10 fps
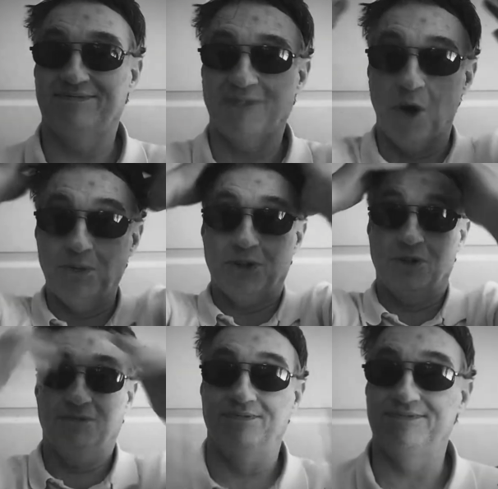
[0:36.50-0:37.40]
I hope so.
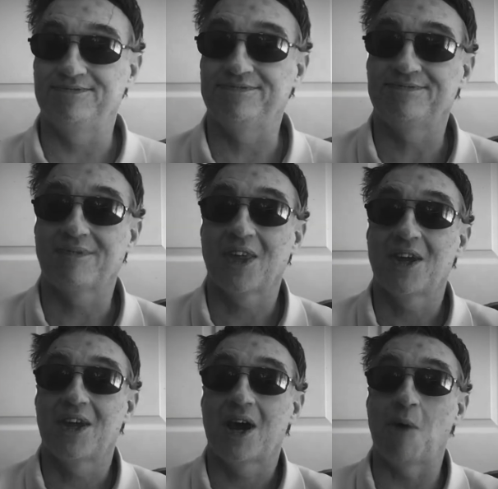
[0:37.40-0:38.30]

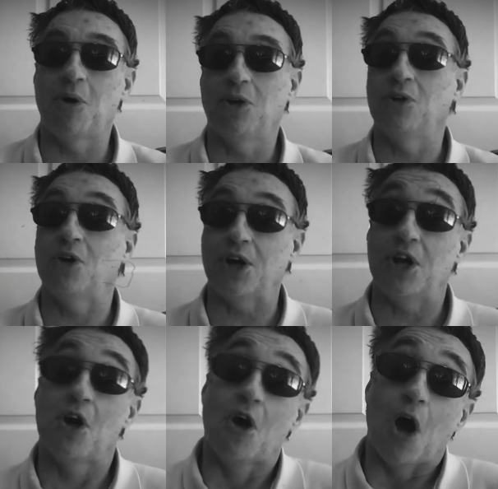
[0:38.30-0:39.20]
I want to look
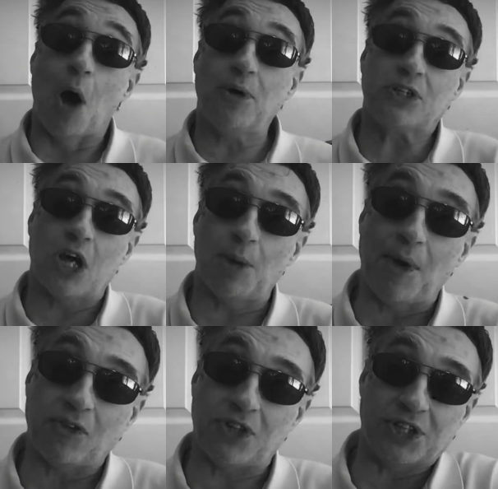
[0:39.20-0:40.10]
good. I want to talk
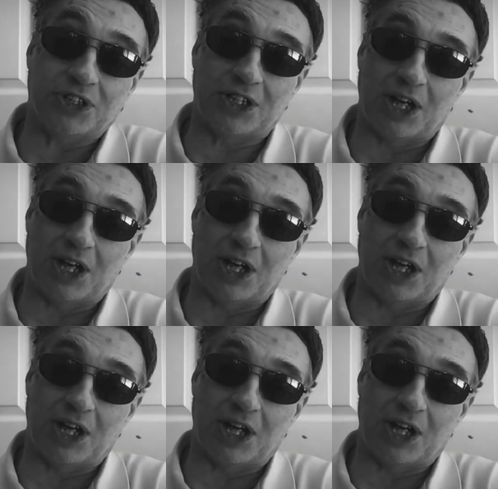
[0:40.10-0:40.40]
about this